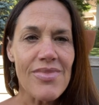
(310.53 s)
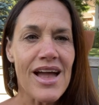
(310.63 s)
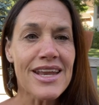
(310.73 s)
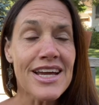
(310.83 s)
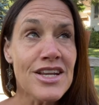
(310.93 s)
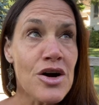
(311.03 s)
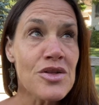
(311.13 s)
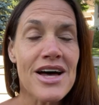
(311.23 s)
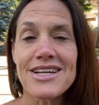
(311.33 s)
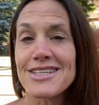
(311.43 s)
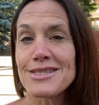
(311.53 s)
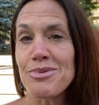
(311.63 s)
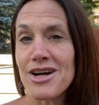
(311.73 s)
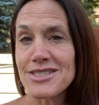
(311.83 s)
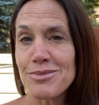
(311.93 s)
And I know that is
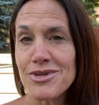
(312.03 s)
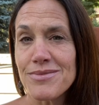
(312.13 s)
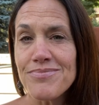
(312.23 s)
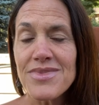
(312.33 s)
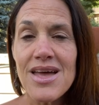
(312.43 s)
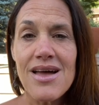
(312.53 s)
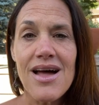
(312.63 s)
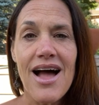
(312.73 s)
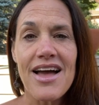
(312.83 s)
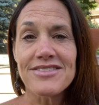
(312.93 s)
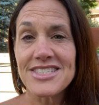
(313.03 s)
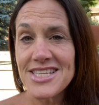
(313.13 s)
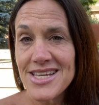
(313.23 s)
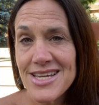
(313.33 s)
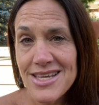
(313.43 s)
possible. I've
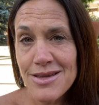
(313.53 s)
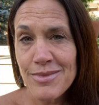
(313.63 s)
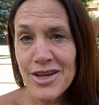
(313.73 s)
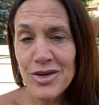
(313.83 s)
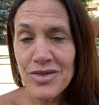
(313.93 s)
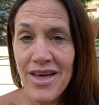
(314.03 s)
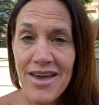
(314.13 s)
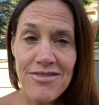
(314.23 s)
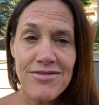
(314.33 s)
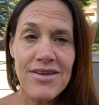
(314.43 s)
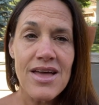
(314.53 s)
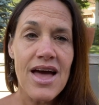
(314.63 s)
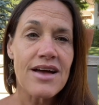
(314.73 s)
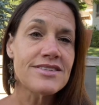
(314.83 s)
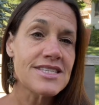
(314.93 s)
seen it in my own life.
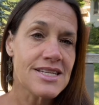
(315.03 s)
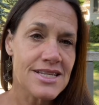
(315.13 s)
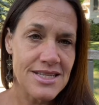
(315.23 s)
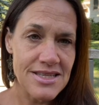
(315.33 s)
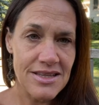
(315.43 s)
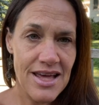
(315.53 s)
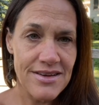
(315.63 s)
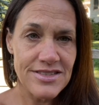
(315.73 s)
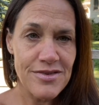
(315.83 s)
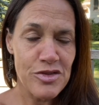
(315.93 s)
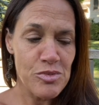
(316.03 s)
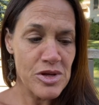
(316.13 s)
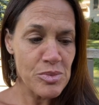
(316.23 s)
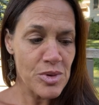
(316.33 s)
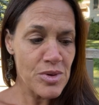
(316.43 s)
I've seen it in the lives of other
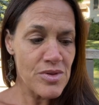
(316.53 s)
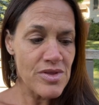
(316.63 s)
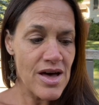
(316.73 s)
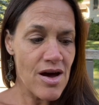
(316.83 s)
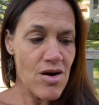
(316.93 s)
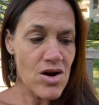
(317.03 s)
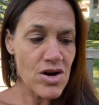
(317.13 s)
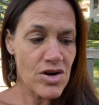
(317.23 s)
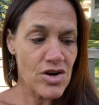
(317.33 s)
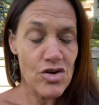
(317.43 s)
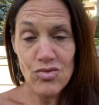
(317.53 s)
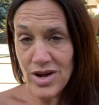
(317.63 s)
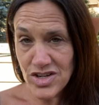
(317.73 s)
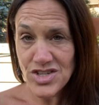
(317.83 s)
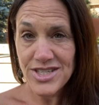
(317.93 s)
people that are
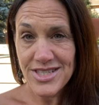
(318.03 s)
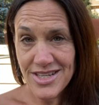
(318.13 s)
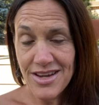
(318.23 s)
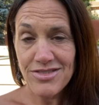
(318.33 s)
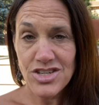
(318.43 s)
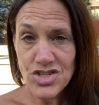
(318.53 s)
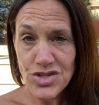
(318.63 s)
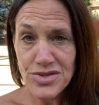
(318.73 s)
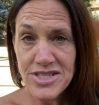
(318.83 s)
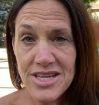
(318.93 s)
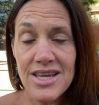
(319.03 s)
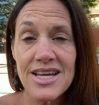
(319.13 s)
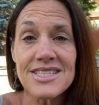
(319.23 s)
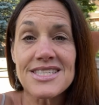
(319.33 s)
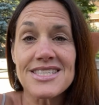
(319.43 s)
courageous enough to choose it
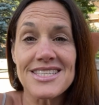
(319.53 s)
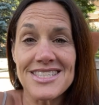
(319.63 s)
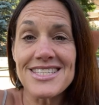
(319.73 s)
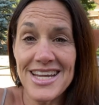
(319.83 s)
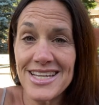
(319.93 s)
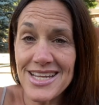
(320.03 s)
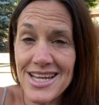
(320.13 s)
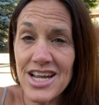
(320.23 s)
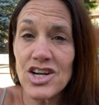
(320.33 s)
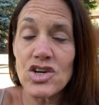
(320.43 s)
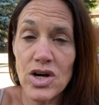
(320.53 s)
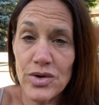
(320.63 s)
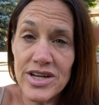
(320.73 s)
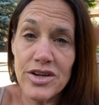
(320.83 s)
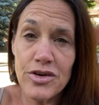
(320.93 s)
and sustain it and
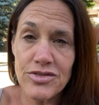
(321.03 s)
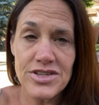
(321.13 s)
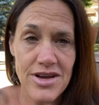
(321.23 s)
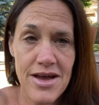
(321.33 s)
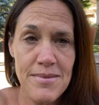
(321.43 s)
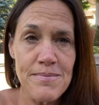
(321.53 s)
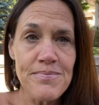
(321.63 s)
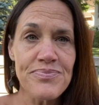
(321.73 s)
grow it over time.